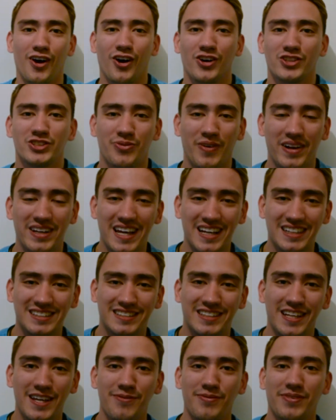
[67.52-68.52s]
On to my
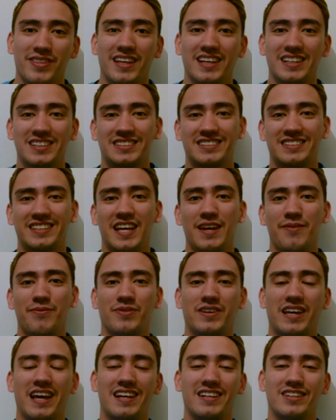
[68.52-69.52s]
next tip. This
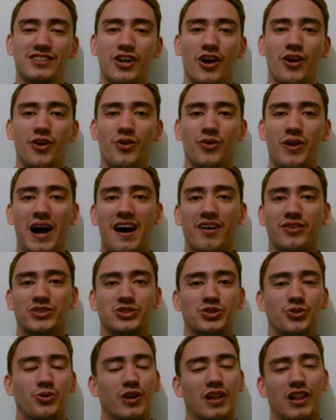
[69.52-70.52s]
tip can go
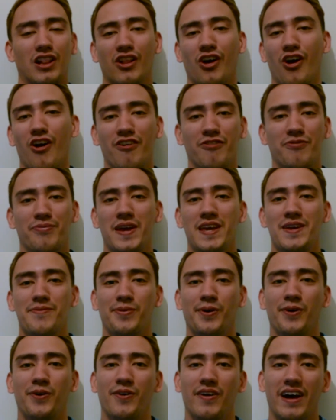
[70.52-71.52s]
out to a lot of
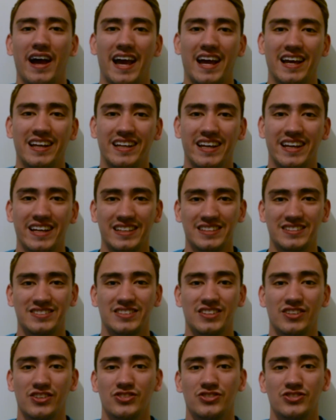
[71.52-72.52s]
people, and it
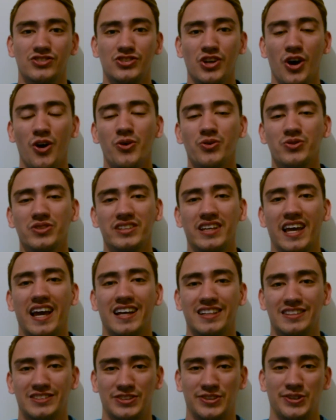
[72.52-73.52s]
is, don't
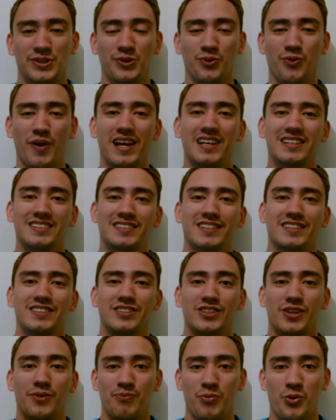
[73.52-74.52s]
get too
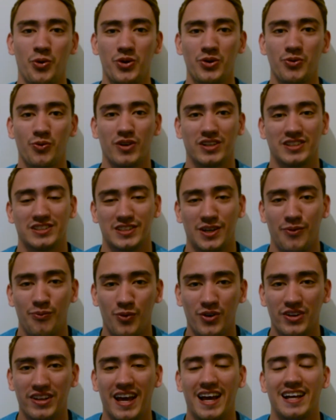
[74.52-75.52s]
wasted to the point where
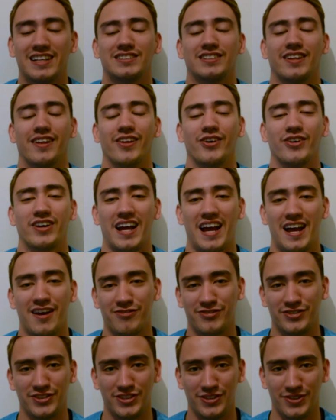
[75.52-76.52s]
someone has to look
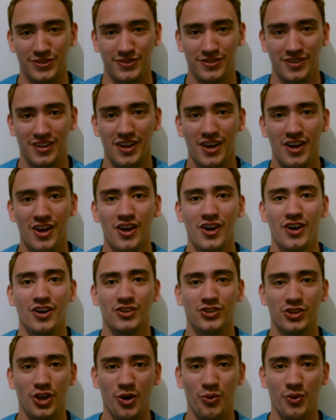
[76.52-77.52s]
after you.
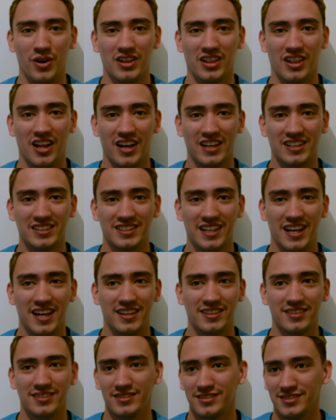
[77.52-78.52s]
No one likes
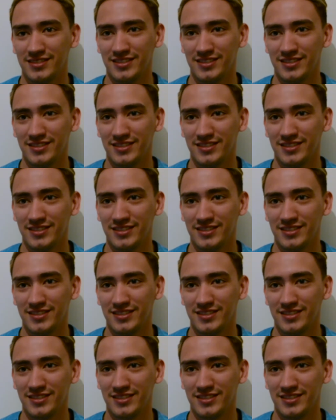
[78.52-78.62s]
that.